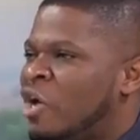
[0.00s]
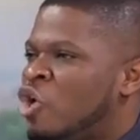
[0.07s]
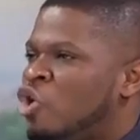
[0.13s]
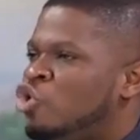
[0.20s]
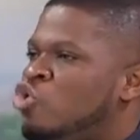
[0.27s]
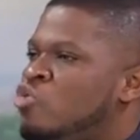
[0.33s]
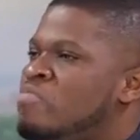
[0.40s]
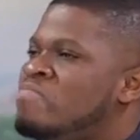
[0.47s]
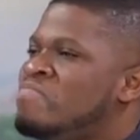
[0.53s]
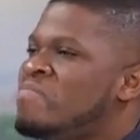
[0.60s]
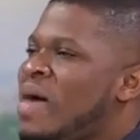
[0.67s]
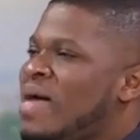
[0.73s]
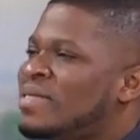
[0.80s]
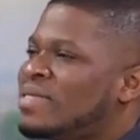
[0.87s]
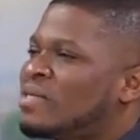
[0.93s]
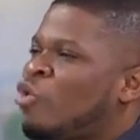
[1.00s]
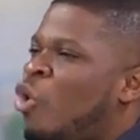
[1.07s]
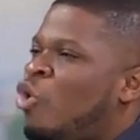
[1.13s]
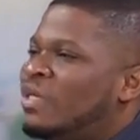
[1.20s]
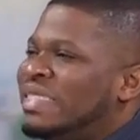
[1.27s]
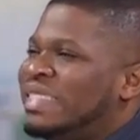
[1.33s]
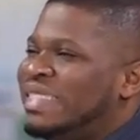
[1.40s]
you must
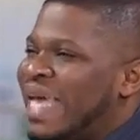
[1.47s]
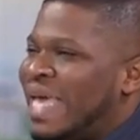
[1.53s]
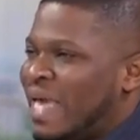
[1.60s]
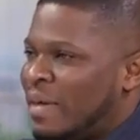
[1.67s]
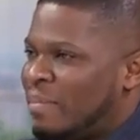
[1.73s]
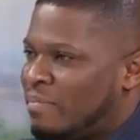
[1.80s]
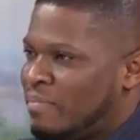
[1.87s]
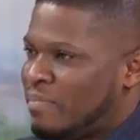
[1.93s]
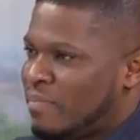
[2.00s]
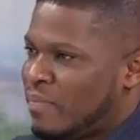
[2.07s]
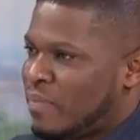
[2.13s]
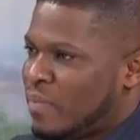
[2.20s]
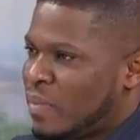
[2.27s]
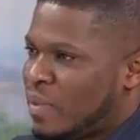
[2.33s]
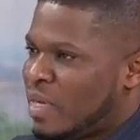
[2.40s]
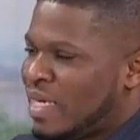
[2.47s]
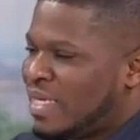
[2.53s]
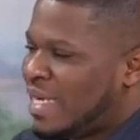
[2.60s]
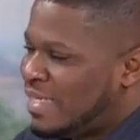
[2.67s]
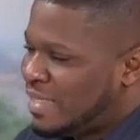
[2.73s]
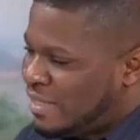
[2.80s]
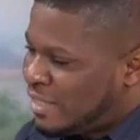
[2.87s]
condemn
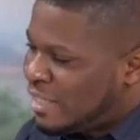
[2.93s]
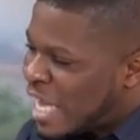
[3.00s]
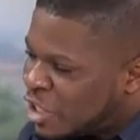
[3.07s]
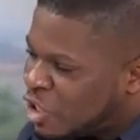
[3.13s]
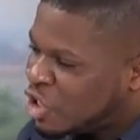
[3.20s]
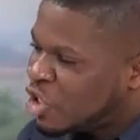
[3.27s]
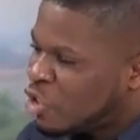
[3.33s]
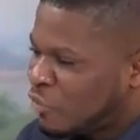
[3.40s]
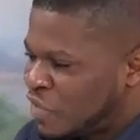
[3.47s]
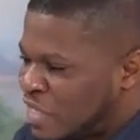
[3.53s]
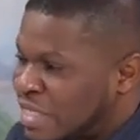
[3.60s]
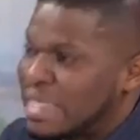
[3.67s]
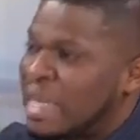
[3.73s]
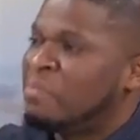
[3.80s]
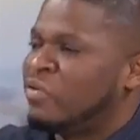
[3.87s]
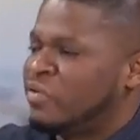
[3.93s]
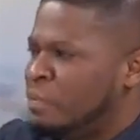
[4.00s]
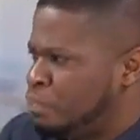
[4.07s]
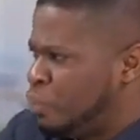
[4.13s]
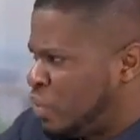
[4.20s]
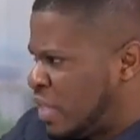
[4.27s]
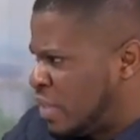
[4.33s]
the detention of some of the
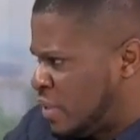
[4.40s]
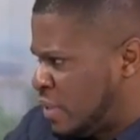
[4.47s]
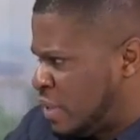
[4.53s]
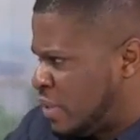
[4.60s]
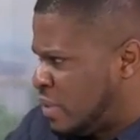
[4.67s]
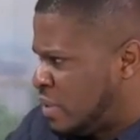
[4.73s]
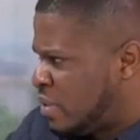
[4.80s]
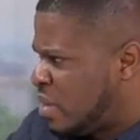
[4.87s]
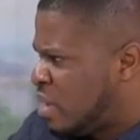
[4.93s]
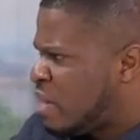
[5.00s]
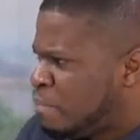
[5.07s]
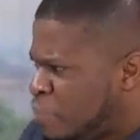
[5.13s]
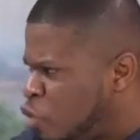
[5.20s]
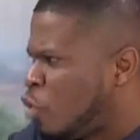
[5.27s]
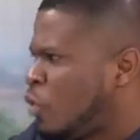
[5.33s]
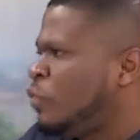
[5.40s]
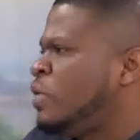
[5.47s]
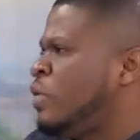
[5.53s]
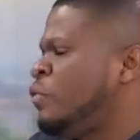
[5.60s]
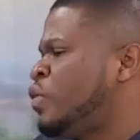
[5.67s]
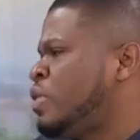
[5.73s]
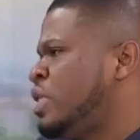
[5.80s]
protesters beyond
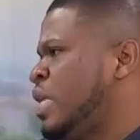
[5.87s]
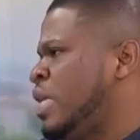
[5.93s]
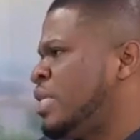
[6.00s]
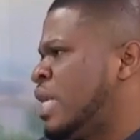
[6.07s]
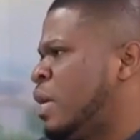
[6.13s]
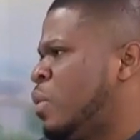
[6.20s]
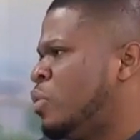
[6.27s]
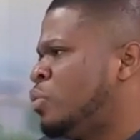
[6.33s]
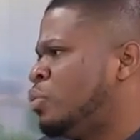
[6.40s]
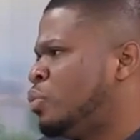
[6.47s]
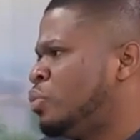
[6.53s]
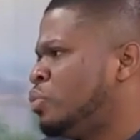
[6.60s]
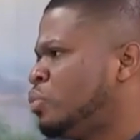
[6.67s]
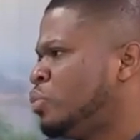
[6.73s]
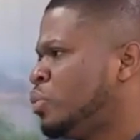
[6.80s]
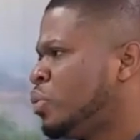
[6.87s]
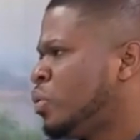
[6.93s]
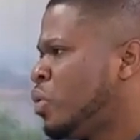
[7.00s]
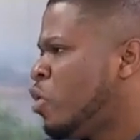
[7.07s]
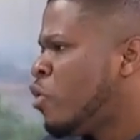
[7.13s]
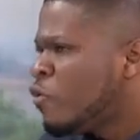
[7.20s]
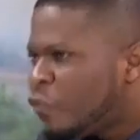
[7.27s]
the 48-hour rule.
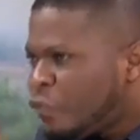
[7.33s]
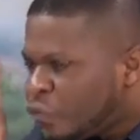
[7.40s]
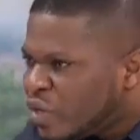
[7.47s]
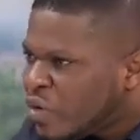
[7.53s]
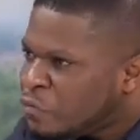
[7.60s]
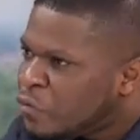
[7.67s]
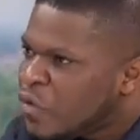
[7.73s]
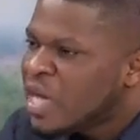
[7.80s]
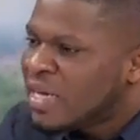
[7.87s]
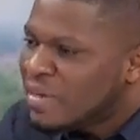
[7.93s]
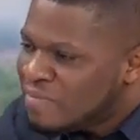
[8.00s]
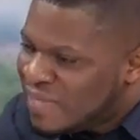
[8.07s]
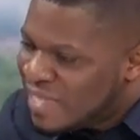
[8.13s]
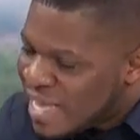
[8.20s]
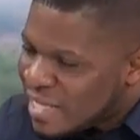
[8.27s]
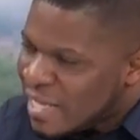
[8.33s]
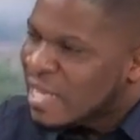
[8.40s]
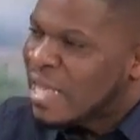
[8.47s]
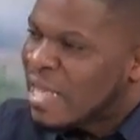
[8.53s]
The